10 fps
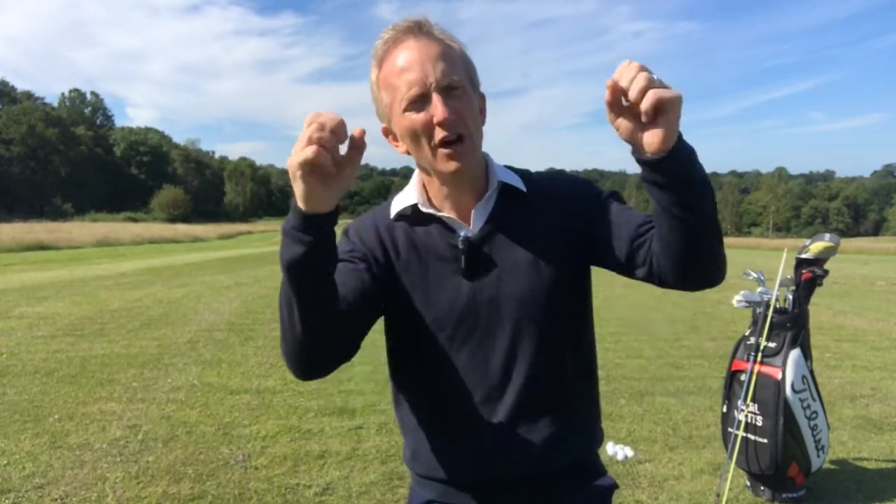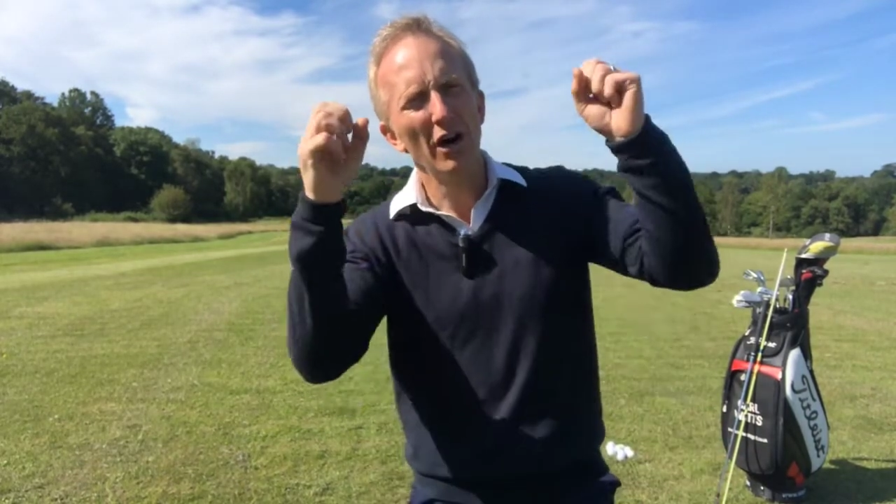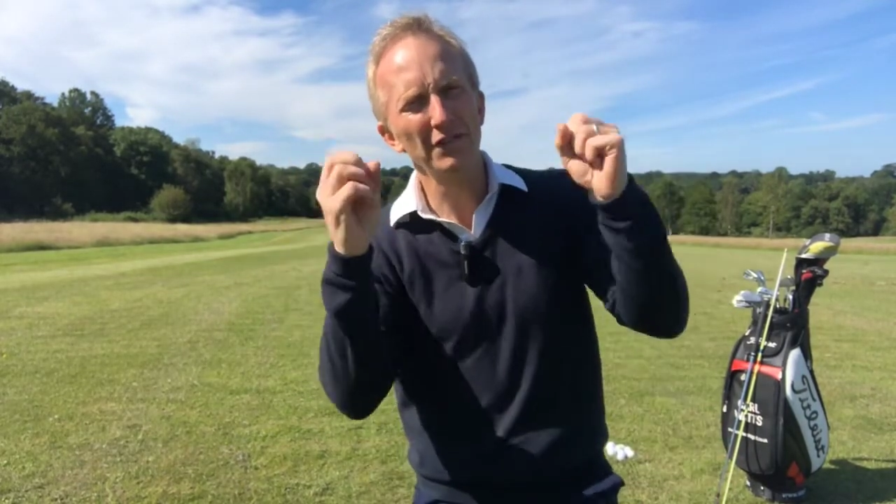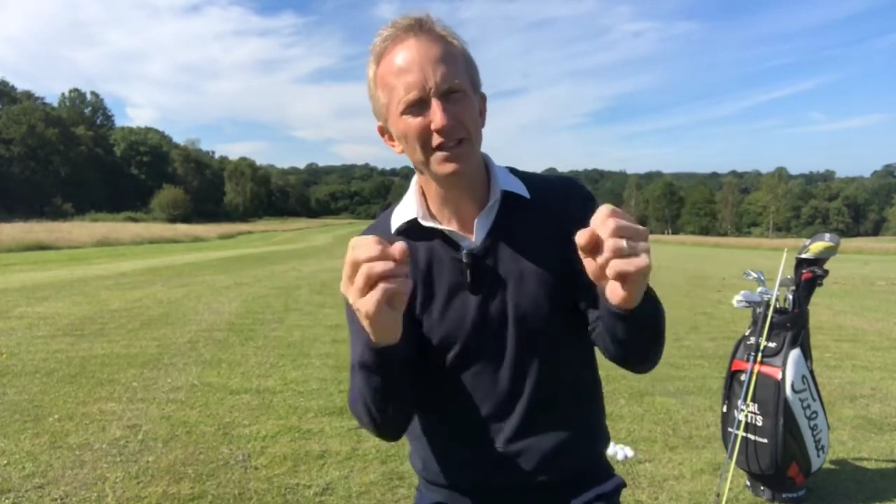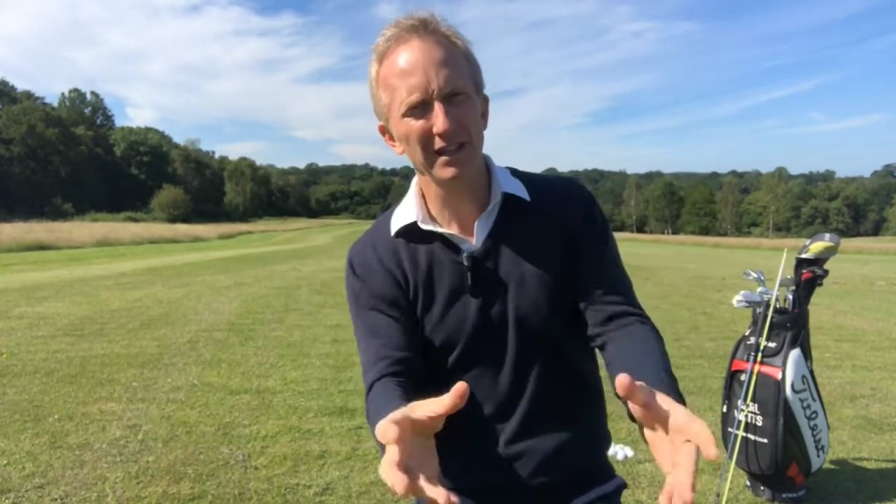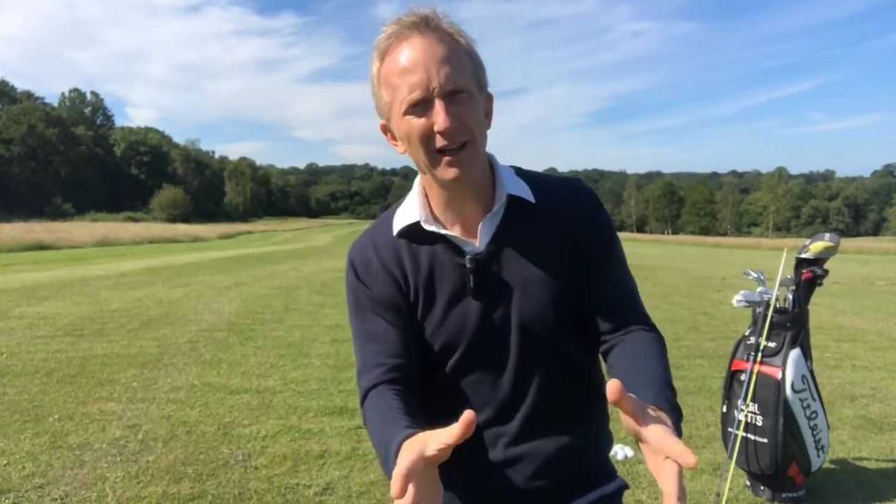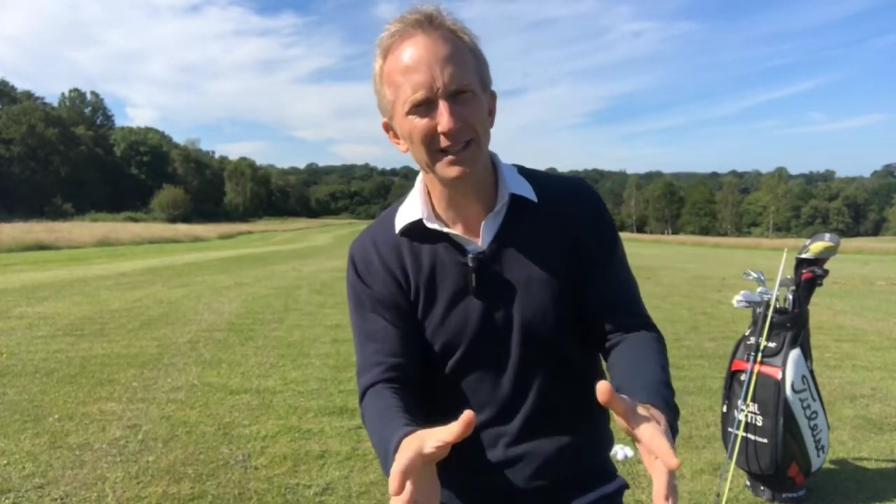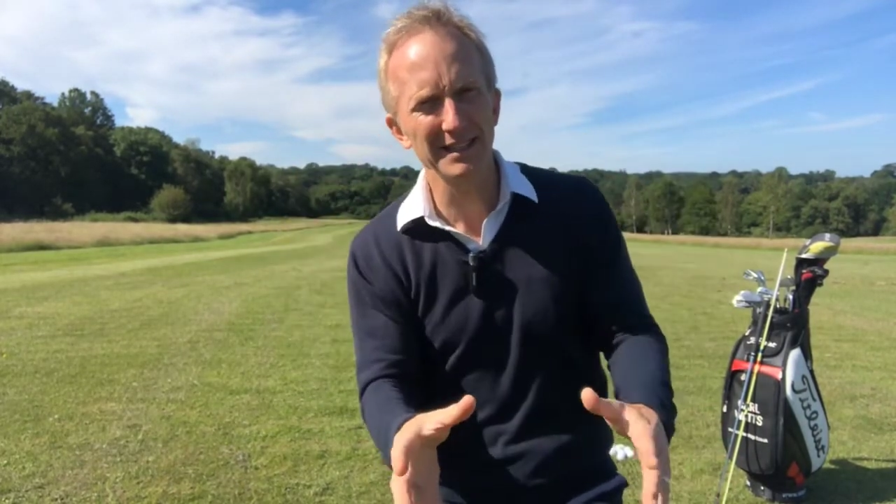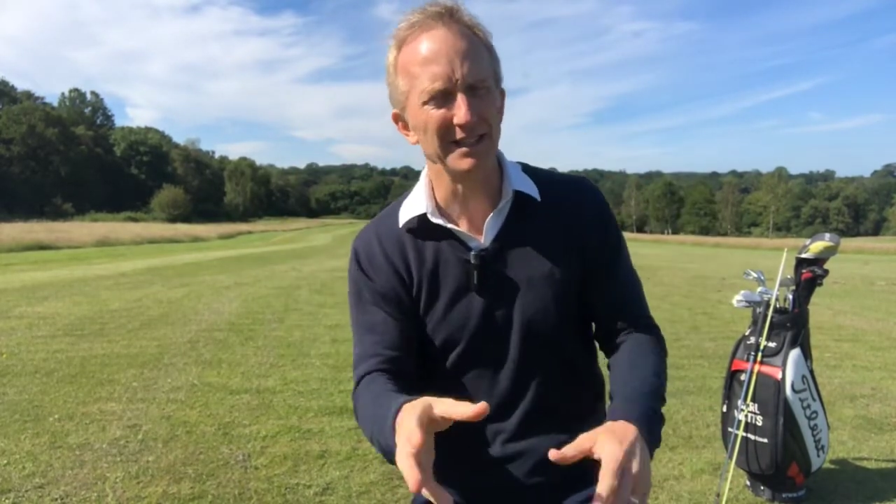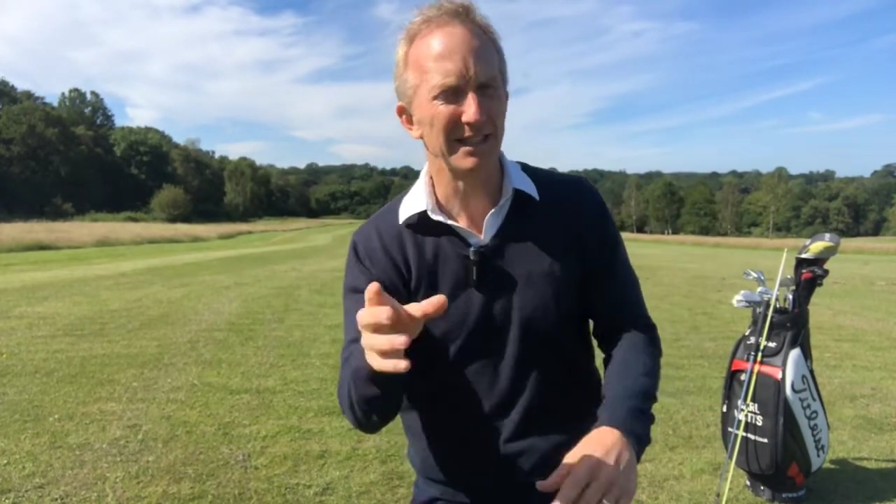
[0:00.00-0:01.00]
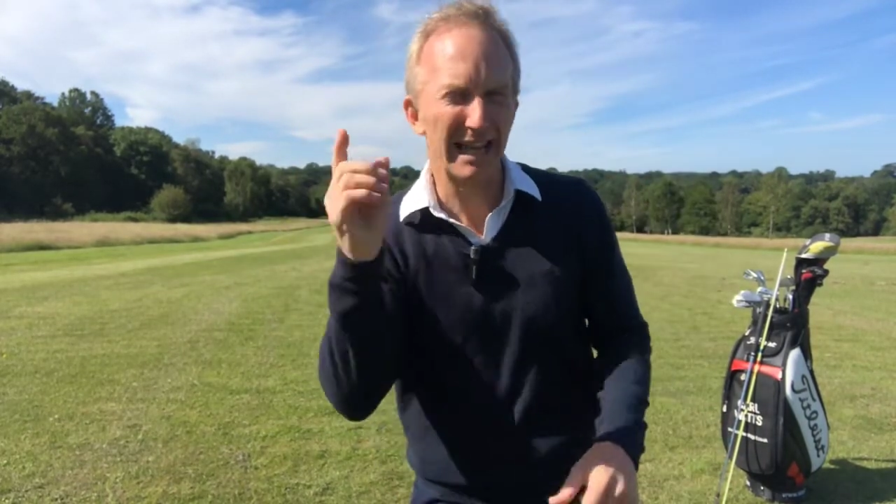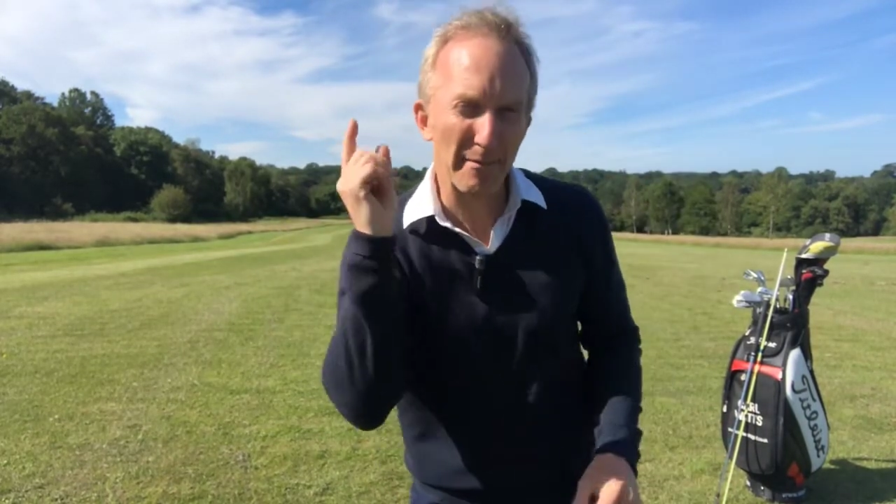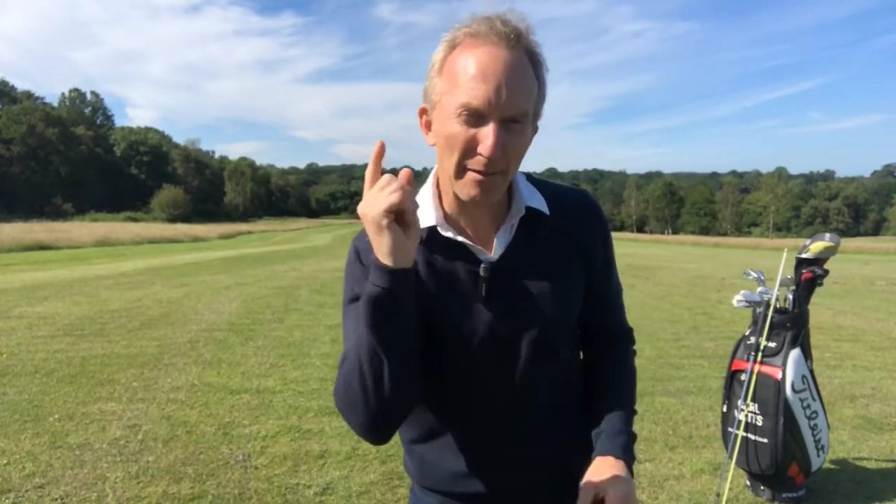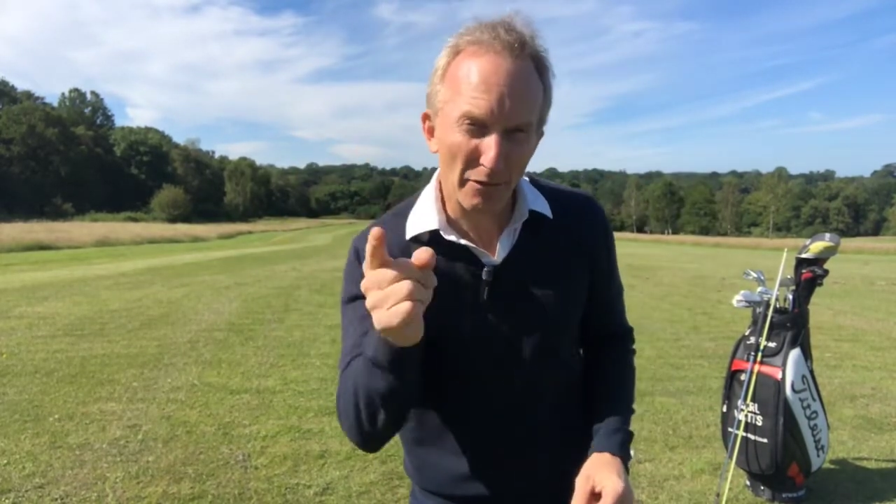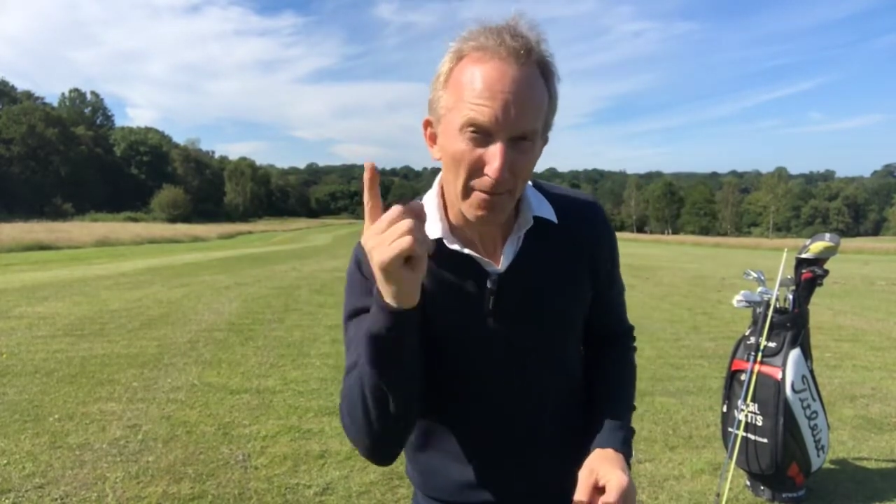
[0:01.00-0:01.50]
of slices. Let
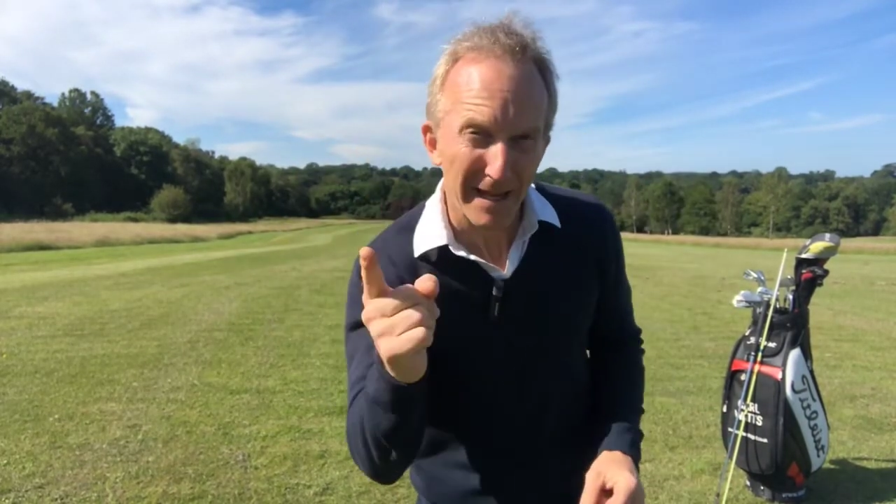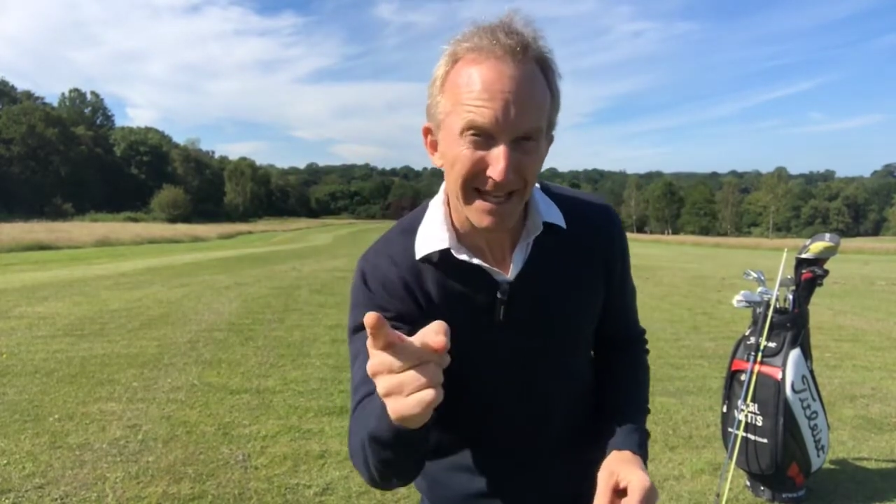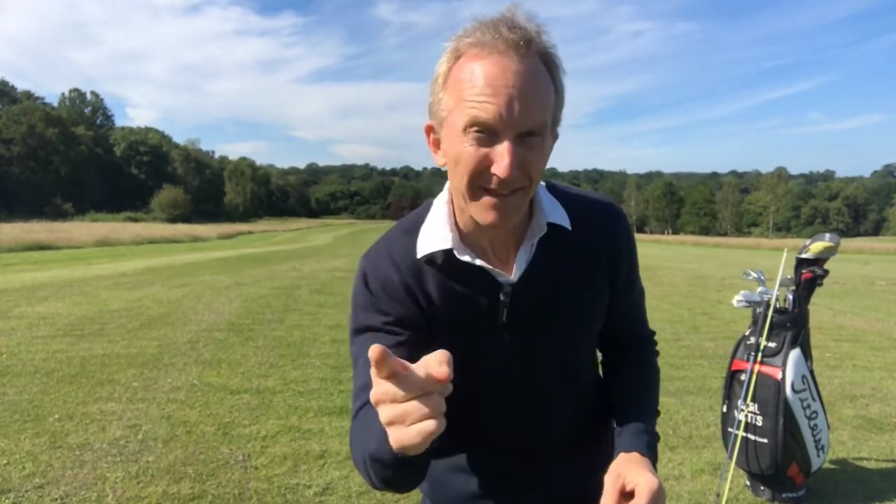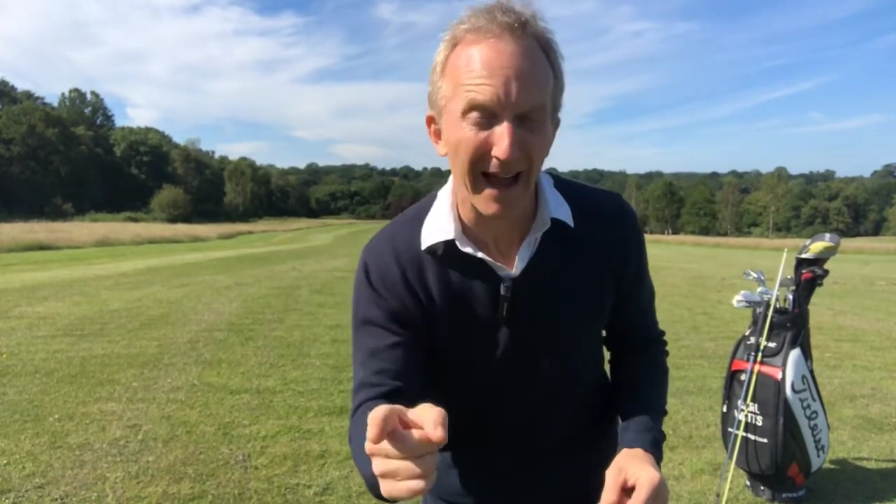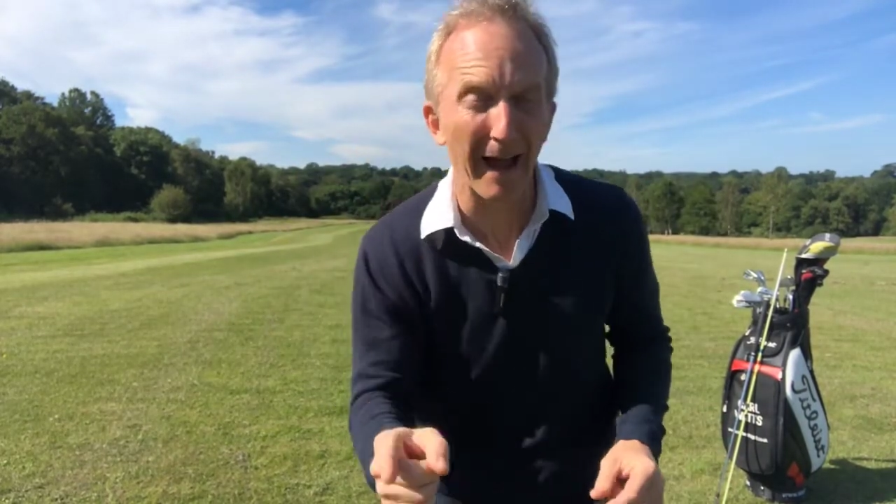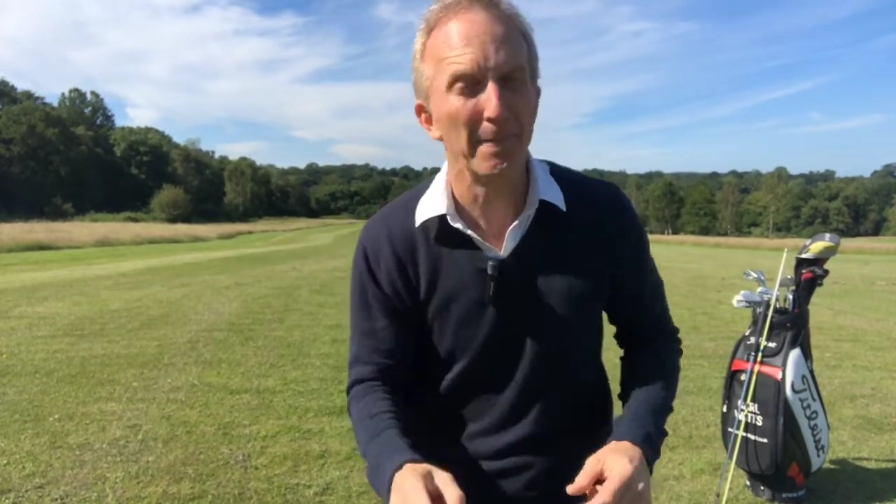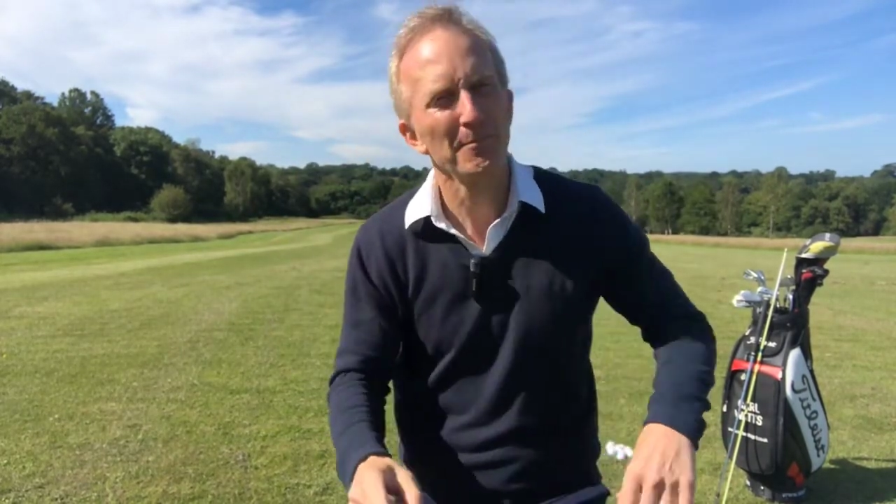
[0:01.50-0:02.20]
me repeat that.